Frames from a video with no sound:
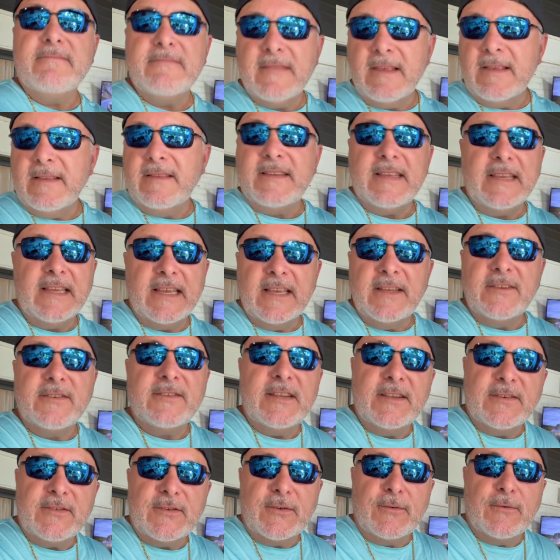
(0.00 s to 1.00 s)
T-Guid
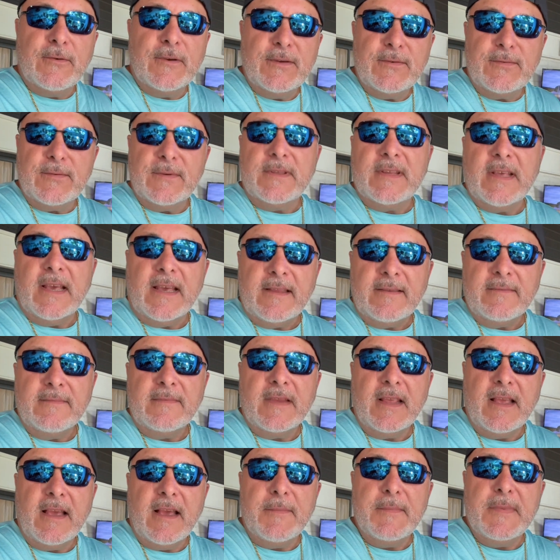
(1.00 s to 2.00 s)
disagrees with that.
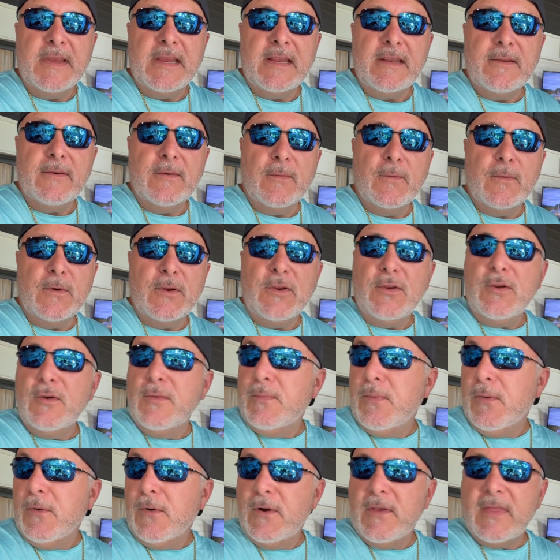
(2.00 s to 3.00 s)
I mean, when you
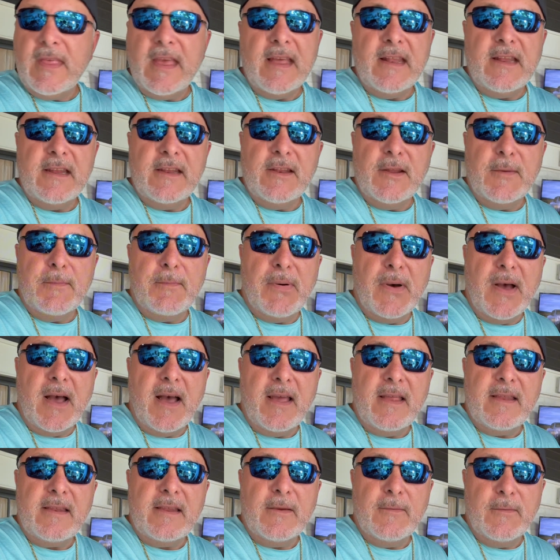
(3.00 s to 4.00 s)
pour that in the
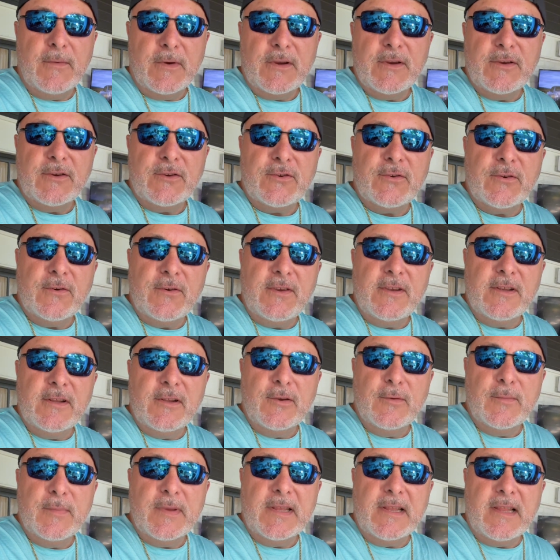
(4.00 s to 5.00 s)
pot, and we're gonna show you a
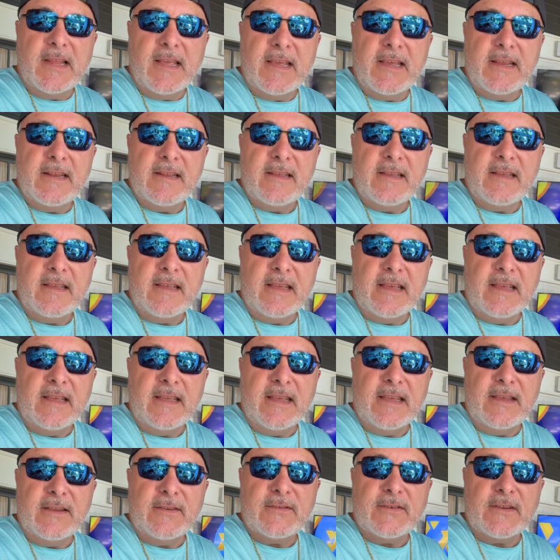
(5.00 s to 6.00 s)
little bit later,
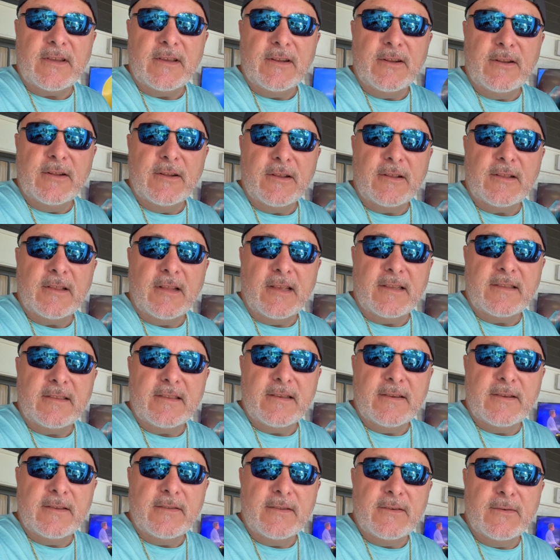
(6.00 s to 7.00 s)
it's gonna look like
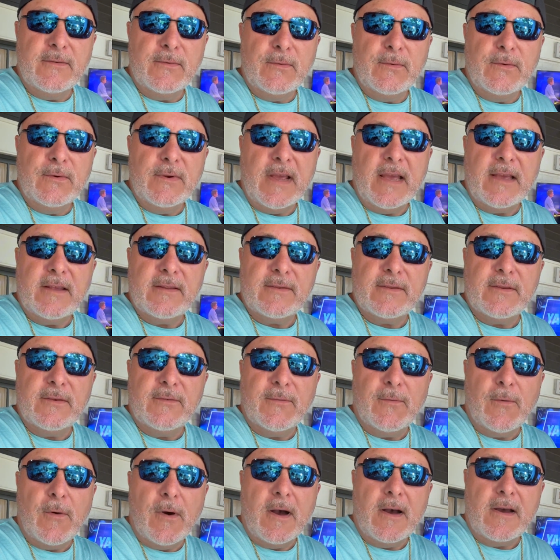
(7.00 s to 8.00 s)
the roux has the
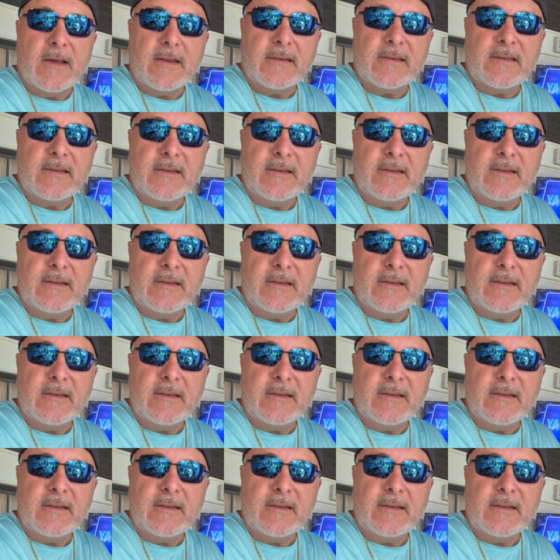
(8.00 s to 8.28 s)
foie,